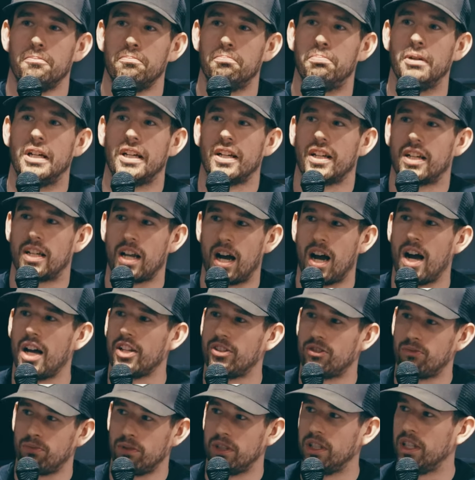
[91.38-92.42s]
but
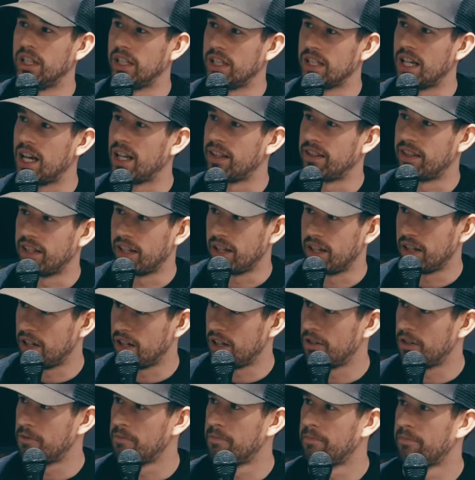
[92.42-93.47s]
God's really not
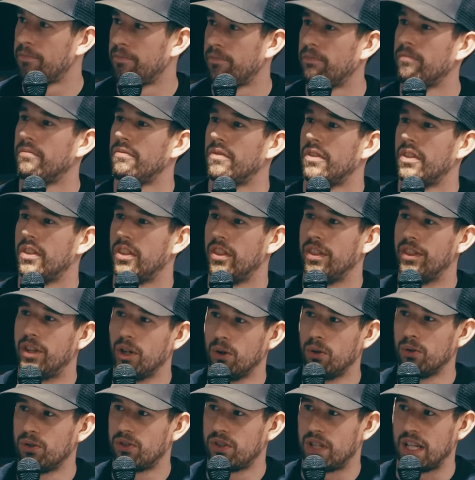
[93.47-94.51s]
there,
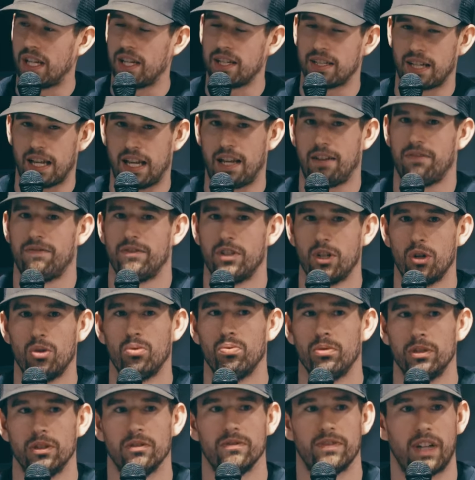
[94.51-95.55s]
those things have no
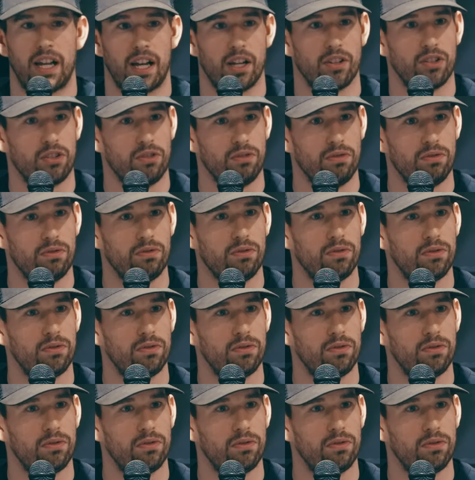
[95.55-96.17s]
real value.